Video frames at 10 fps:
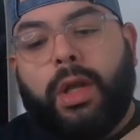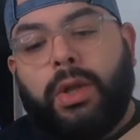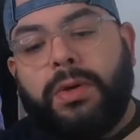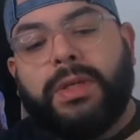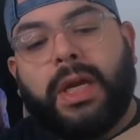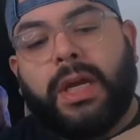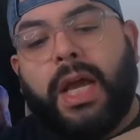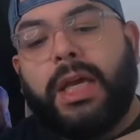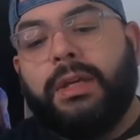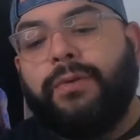it looks like
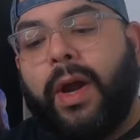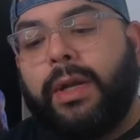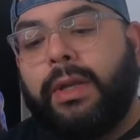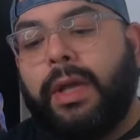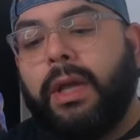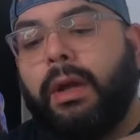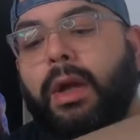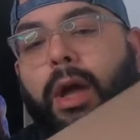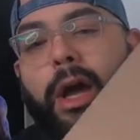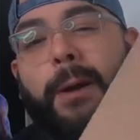Nike is finally
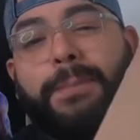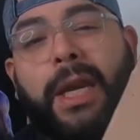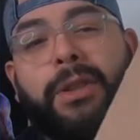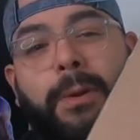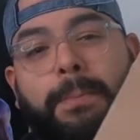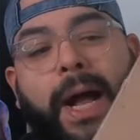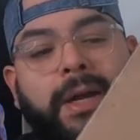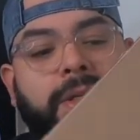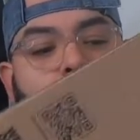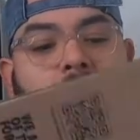updating their
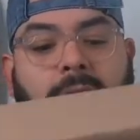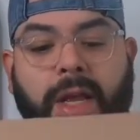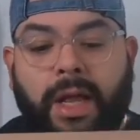boxing.